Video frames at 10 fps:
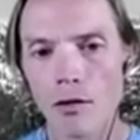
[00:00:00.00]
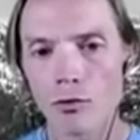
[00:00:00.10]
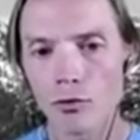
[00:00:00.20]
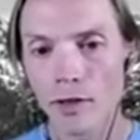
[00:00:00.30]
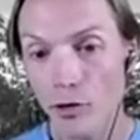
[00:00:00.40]

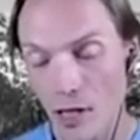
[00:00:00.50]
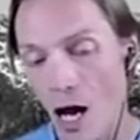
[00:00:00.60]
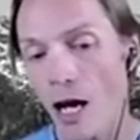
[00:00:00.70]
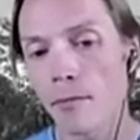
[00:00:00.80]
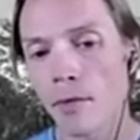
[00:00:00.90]
real
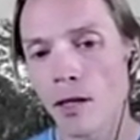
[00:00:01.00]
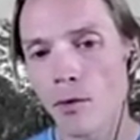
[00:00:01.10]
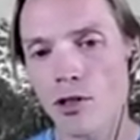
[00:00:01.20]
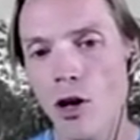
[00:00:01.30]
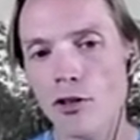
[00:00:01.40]
time,
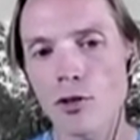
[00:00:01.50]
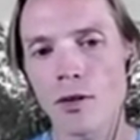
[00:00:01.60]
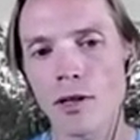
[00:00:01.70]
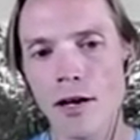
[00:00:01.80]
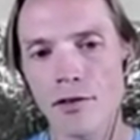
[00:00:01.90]
which also
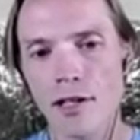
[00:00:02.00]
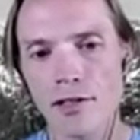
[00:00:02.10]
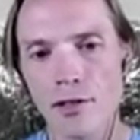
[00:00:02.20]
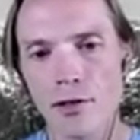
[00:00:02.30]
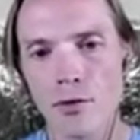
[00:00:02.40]
allows us
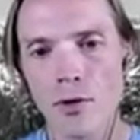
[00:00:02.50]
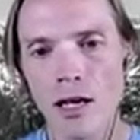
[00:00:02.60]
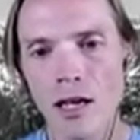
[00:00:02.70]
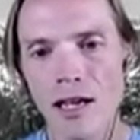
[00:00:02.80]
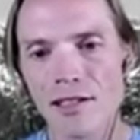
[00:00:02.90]
to,
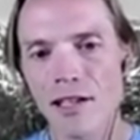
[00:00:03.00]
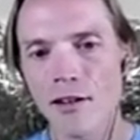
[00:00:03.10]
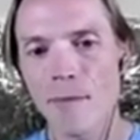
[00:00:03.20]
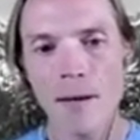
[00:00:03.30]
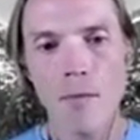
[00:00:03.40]
instead
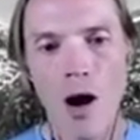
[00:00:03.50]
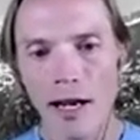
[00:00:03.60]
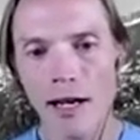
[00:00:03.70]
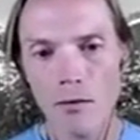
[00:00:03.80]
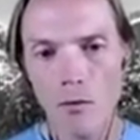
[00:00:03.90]
of
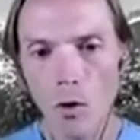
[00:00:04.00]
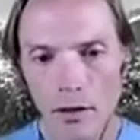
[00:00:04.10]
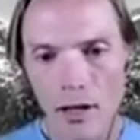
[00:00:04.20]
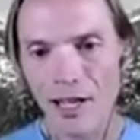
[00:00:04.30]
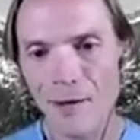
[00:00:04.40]
ping-ponging Word
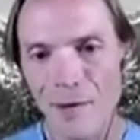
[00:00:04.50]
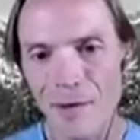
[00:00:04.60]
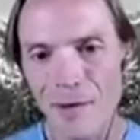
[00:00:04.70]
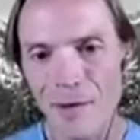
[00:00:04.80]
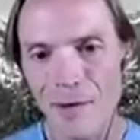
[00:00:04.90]
documents
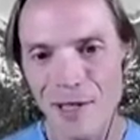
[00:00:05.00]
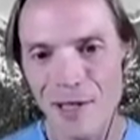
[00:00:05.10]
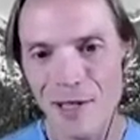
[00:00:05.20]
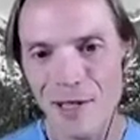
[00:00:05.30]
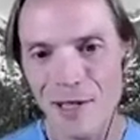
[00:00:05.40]
back and
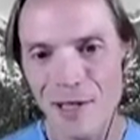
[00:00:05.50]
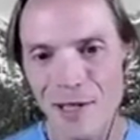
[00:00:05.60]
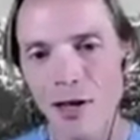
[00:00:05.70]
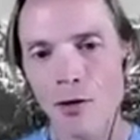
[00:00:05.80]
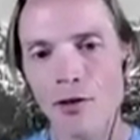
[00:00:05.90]
forth, they're
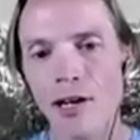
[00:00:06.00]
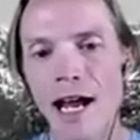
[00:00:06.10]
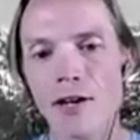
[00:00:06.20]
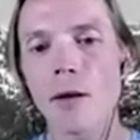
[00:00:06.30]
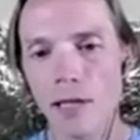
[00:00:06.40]
actually
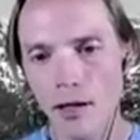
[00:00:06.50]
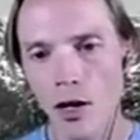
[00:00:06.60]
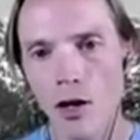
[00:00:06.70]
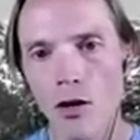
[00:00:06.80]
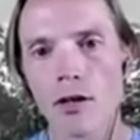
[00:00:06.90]
updating the
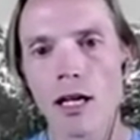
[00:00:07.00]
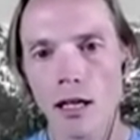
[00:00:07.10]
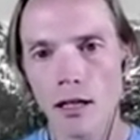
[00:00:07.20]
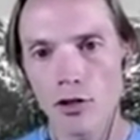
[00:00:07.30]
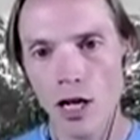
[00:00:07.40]
code
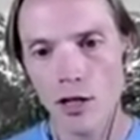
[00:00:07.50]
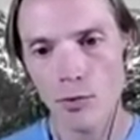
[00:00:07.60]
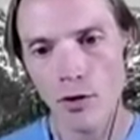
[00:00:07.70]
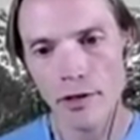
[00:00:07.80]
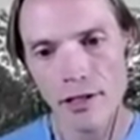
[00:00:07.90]
in the change
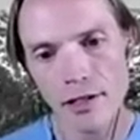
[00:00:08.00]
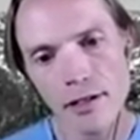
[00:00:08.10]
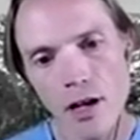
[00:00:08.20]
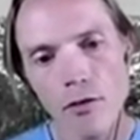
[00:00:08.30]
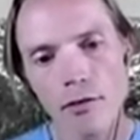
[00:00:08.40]
process
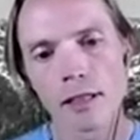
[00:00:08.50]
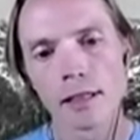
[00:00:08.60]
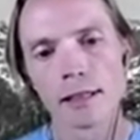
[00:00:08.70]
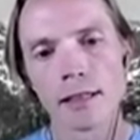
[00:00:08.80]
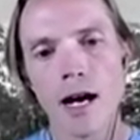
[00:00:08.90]
itself.
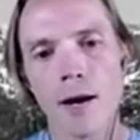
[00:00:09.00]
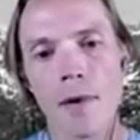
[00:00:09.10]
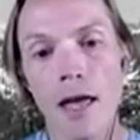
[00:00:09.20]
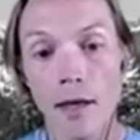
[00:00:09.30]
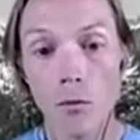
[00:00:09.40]
And
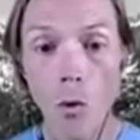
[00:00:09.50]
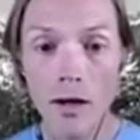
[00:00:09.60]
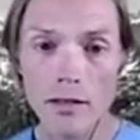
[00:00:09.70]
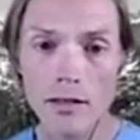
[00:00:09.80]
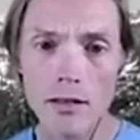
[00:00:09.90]
then
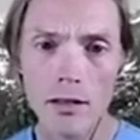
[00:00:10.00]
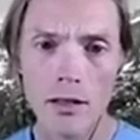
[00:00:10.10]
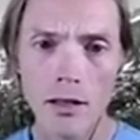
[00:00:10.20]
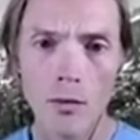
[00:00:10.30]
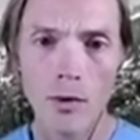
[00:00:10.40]
once
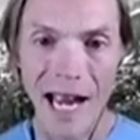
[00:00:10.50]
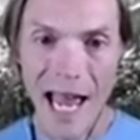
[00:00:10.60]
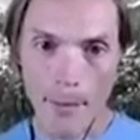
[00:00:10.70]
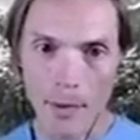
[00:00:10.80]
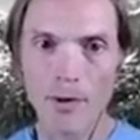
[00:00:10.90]
we're
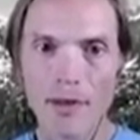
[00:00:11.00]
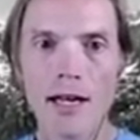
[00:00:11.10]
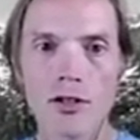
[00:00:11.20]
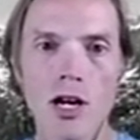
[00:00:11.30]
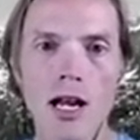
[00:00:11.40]
happy with that
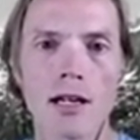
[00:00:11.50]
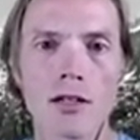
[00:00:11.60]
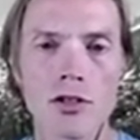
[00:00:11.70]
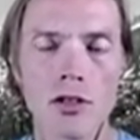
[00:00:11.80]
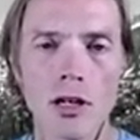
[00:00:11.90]

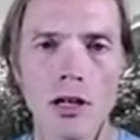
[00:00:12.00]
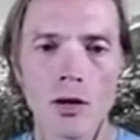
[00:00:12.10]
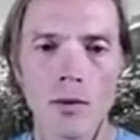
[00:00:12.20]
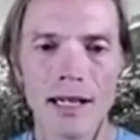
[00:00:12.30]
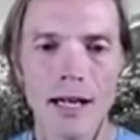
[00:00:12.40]
change,
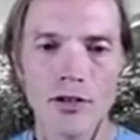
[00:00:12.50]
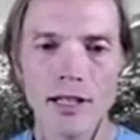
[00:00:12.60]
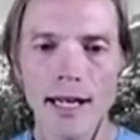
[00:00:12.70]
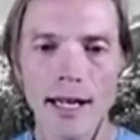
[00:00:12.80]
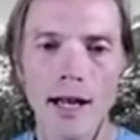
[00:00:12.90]
we can actually
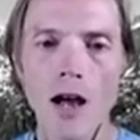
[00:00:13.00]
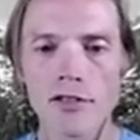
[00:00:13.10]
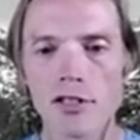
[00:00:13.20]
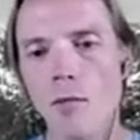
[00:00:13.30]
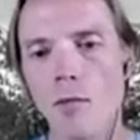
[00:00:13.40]
kick off
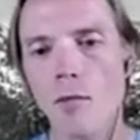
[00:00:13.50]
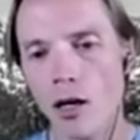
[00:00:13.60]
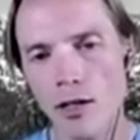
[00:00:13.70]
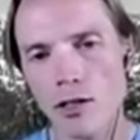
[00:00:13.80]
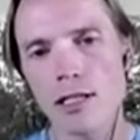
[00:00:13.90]
some
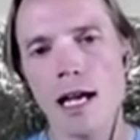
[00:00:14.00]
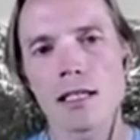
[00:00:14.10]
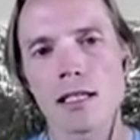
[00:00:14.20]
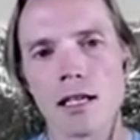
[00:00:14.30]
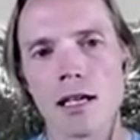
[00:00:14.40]
automation
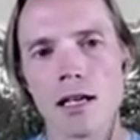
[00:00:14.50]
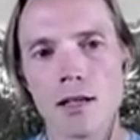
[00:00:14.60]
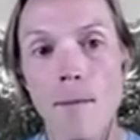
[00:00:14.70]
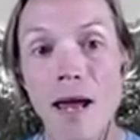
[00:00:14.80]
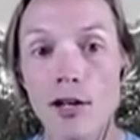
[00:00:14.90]
tests to
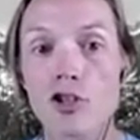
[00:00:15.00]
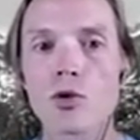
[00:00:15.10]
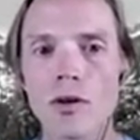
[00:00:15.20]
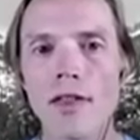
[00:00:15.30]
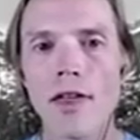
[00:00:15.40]
make
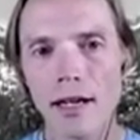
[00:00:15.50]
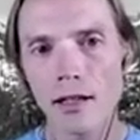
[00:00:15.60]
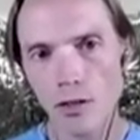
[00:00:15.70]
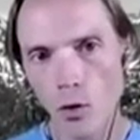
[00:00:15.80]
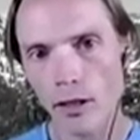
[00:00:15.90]
sure the thing
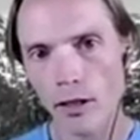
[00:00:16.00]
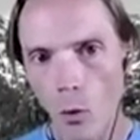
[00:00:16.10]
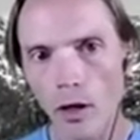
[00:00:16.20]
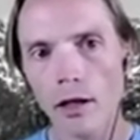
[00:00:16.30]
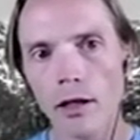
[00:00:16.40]
is going to
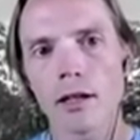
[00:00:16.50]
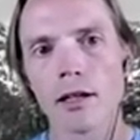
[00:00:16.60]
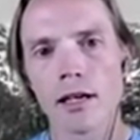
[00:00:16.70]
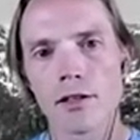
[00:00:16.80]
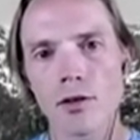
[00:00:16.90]
work.
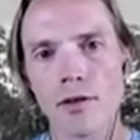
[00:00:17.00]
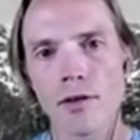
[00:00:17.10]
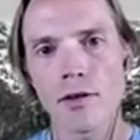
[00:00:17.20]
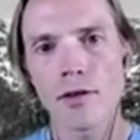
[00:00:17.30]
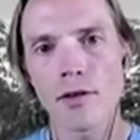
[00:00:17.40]
And so the
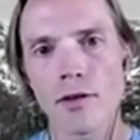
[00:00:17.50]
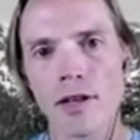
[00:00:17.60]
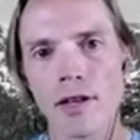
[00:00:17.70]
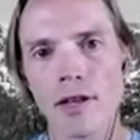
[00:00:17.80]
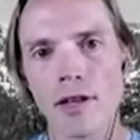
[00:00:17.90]
idea here is
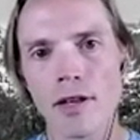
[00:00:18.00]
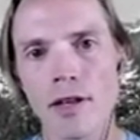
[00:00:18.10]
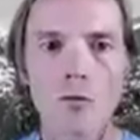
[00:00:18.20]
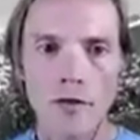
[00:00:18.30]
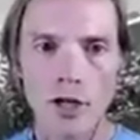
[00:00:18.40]
remove the
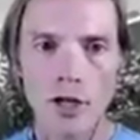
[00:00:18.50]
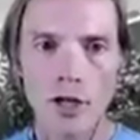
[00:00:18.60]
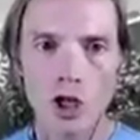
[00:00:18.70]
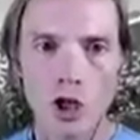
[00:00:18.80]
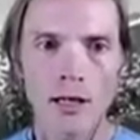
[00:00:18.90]
human
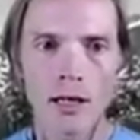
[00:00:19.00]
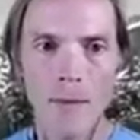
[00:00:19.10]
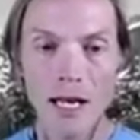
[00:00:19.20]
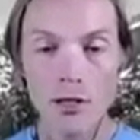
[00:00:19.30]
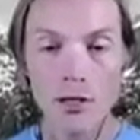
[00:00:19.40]

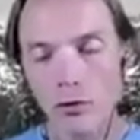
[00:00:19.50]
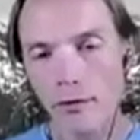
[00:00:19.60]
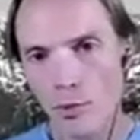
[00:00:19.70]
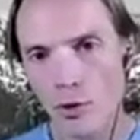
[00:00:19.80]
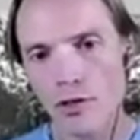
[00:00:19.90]
mental review
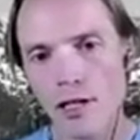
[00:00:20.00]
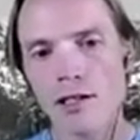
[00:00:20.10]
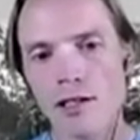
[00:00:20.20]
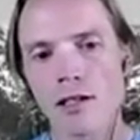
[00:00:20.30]
process